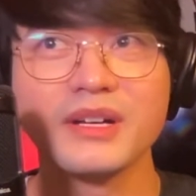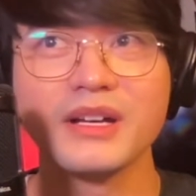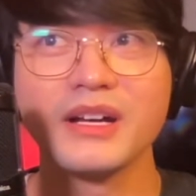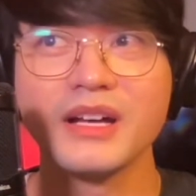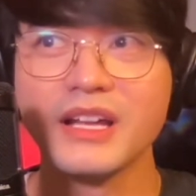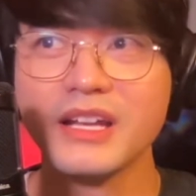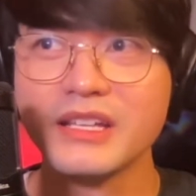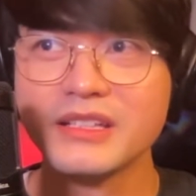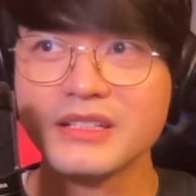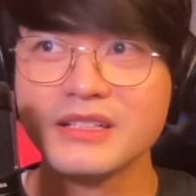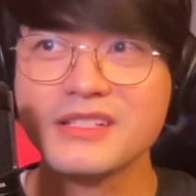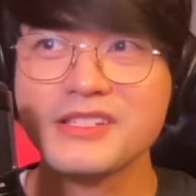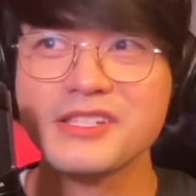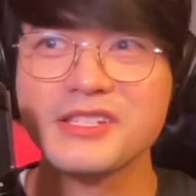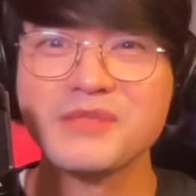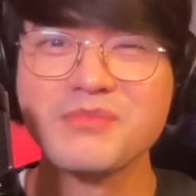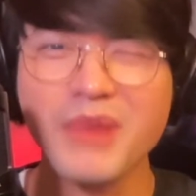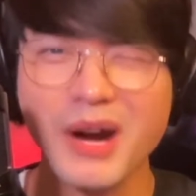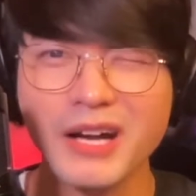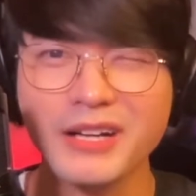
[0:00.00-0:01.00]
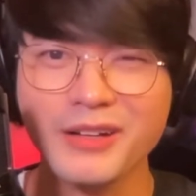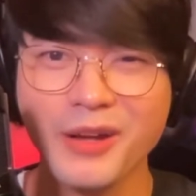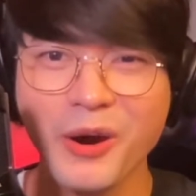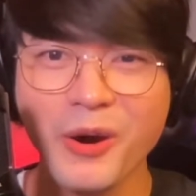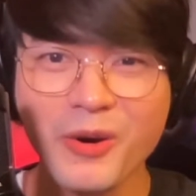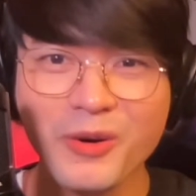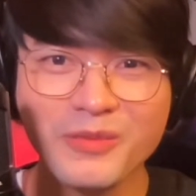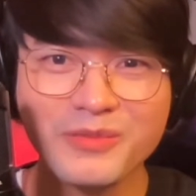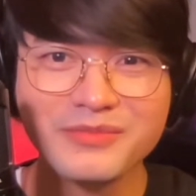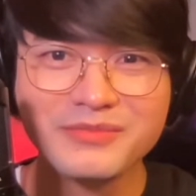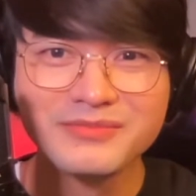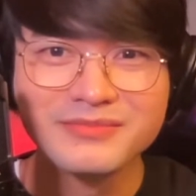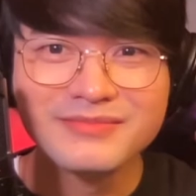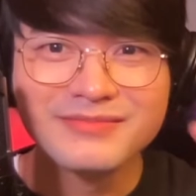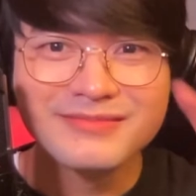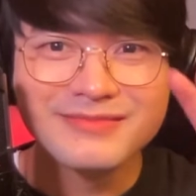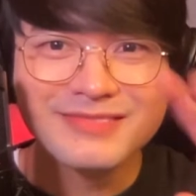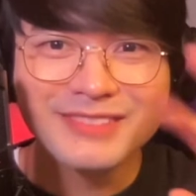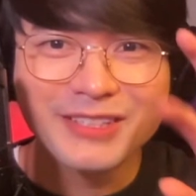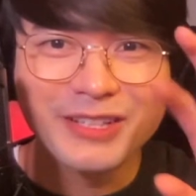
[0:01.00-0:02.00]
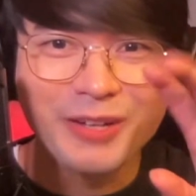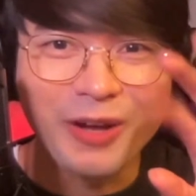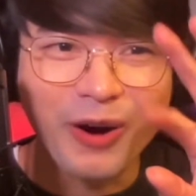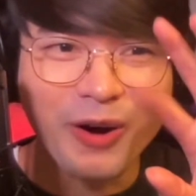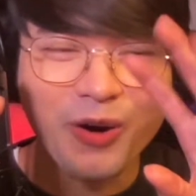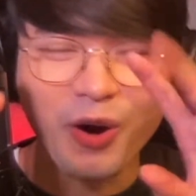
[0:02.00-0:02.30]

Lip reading: a little smart home, you know,